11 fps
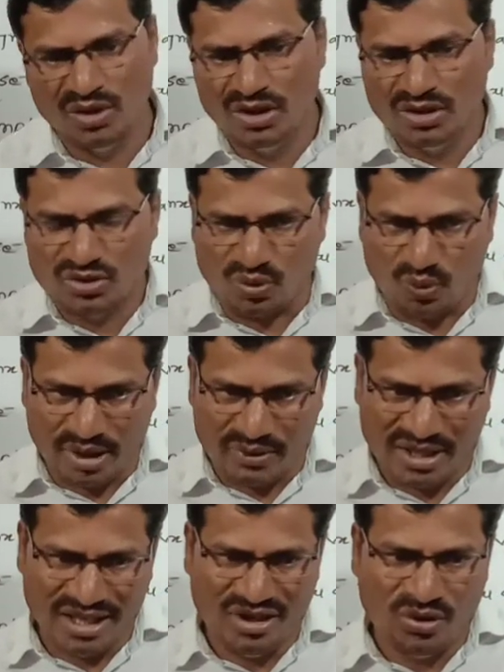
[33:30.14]
So whatever
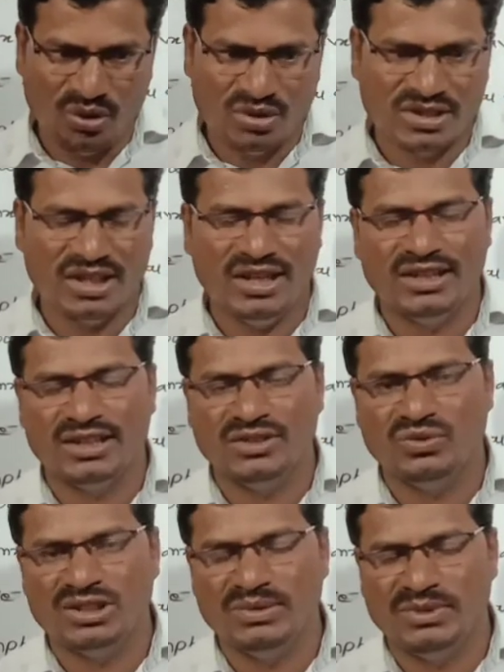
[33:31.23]
endoskeleton
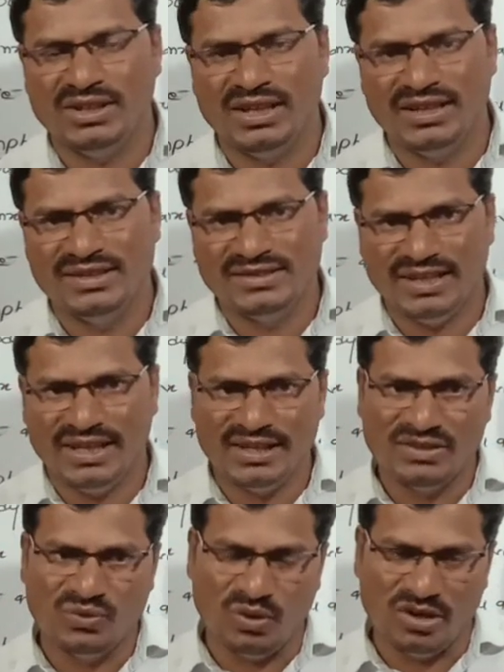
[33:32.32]
will be there
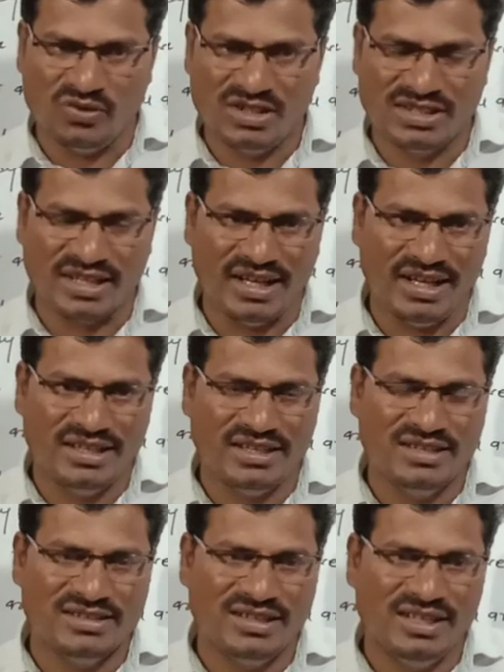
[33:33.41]
inside, whatever
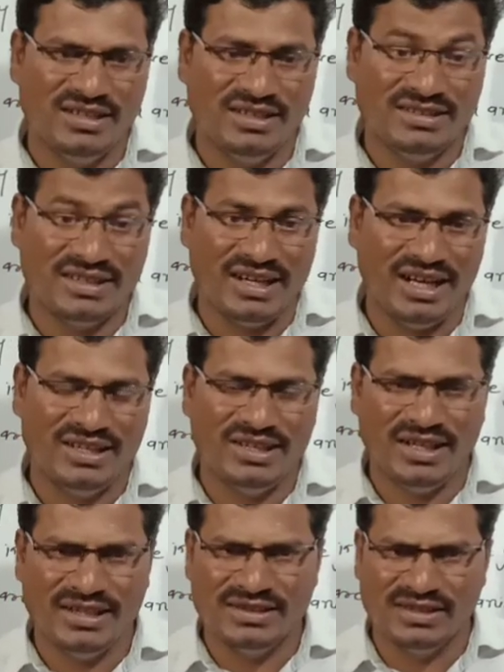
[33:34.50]
skeleton is there, it is
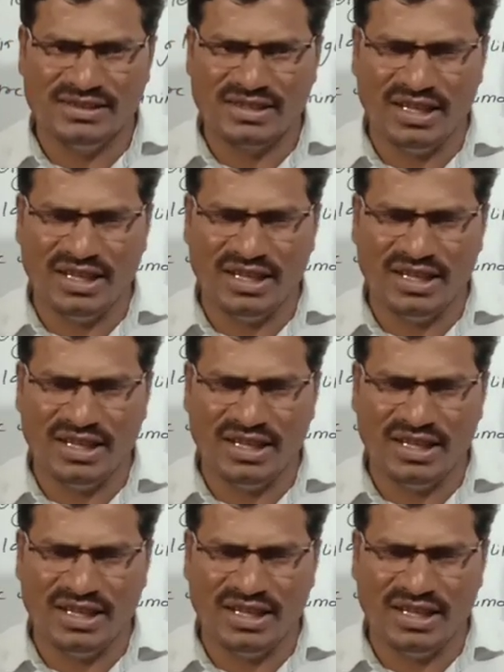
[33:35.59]
cartilaginous.